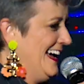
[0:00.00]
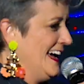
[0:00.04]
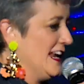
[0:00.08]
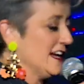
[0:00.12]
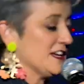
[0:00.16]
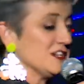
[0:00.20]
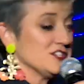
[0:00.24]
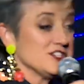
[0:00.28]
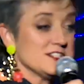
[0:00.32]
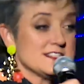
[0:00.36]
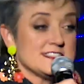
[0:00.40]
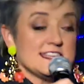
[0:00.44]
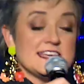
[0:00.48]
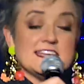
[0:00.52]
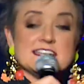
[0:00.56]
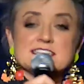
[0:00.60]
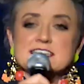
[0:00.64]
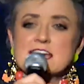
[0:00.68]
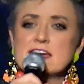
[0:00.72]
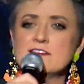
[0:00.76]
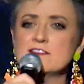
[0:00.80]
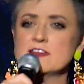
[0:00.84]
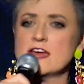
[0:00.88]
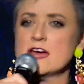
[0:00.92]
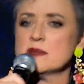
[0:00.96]
I can just hear
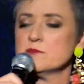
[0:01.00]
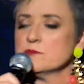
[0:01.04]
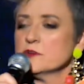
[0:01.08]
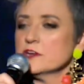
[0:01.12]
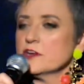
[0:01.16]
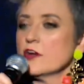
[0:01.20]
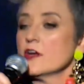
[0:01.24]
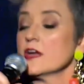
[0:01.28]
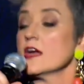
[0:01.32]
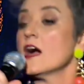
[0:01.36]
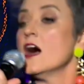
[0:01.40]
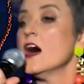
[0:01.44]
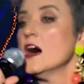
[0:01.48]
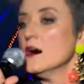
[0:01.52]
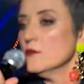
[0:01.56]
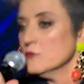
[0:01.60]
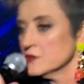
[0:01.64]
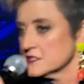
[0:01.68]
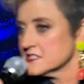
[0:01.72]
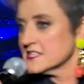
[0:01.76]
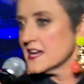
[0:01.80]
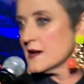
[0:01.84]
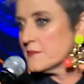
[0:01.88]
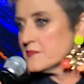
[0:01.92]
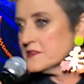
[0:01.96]
David Attenborough going, oh,
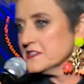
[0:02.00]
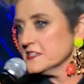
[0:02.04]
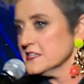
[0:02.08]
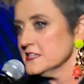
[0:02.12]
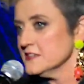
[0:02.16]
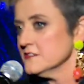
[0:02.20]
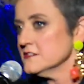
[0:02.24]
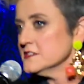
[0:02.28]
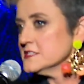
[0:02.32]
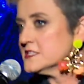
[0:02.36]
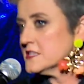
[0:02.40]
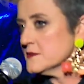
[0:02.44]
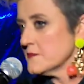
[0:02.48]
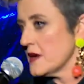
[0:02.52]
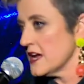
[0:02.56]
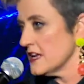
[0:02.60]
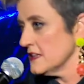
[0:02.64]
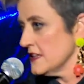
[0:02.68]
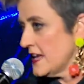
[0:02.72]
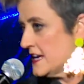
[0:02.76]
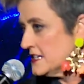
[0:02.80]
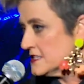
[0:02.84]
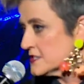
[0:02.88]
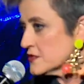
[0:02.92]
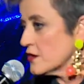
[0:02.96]
what's happened here is the male
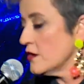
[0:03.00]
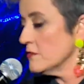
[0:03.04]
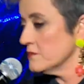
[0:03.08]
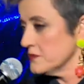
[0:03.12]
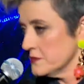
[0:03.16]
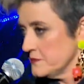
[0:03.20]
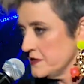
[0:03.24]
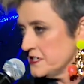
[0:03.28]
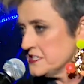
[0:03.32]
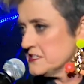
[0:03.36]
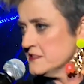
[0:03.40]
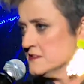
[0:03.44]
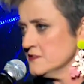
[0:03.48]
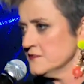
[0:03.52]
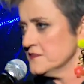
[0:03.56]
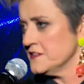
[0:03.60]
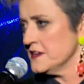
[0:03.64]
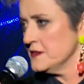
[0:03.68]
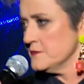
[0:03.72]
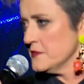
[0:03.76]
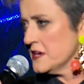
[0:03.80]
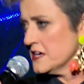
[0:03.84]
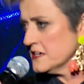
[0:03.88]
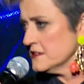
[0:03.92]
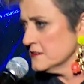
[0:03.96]
has complimented the
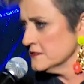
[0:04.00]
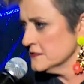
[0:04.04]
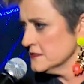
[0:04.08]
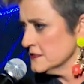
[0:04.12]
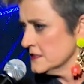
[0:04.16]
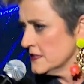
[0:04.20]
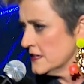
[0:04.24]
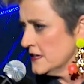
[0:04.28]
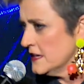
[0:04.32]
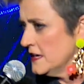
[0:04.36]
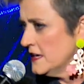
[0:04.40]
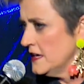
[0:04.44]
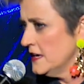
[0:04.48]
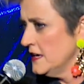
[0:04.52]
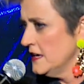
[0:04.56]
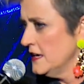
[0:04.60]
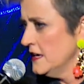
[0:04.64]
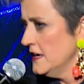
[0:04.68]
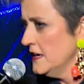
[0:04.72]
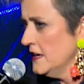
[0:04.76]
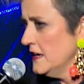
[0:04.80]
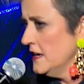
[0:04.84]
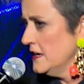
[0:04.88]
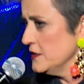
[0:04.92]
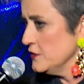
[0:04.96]
female.
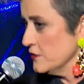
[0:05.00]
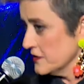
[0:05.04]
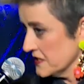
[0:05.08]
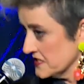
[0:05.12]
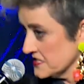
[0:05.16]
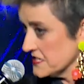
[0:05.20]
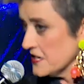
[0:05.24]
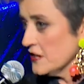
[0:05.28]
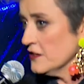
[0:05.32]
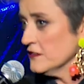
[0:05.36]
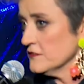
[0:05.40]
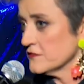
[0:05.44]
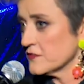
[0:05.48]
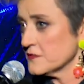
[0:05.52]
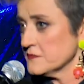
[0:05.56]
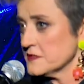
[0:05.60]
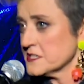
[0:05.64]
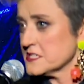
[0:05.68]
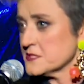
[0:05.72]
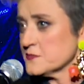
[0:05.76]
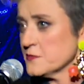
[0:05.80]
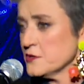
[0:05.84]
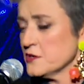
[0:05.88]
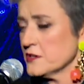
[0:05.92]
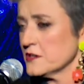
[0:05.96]
You can tell from the
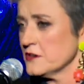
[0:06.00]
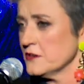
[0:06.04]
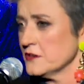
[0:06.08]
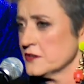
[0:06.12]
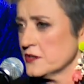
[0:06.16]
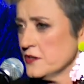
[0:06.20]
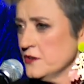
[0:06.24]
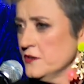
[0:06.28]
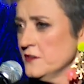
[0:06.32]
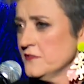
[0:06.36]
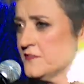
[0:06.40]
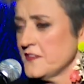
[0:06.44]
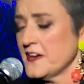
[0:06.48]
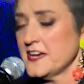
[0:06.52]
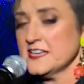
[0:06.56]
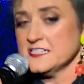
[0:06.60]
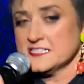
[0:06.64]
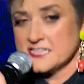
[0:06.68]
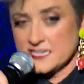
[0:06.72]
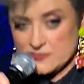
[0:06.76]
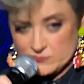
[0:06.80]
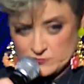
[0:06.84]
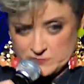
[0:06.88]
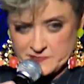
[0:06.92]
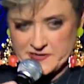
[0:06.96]
smirk on her face
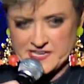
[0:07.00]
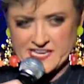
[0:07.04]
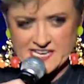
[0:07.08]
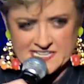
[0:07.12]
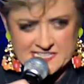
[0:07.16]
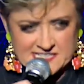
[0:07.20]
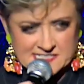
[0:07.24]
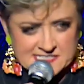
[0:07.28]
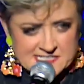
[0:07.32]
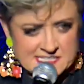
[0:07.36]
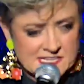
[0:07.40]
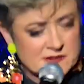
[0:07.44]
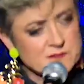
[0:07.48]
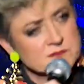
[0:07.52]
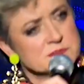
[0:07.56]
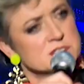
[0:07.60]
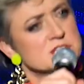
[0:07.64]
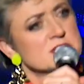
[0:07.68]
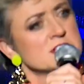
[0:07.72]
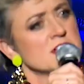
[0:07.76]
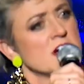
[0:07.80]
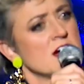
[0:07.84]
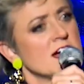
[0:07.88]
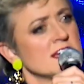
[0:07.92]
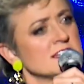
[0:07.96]
he will be getting some
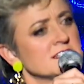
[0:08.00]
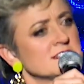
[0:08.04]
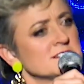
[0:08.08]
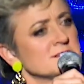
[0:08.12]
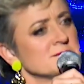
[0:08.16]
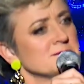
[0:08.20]
tonight.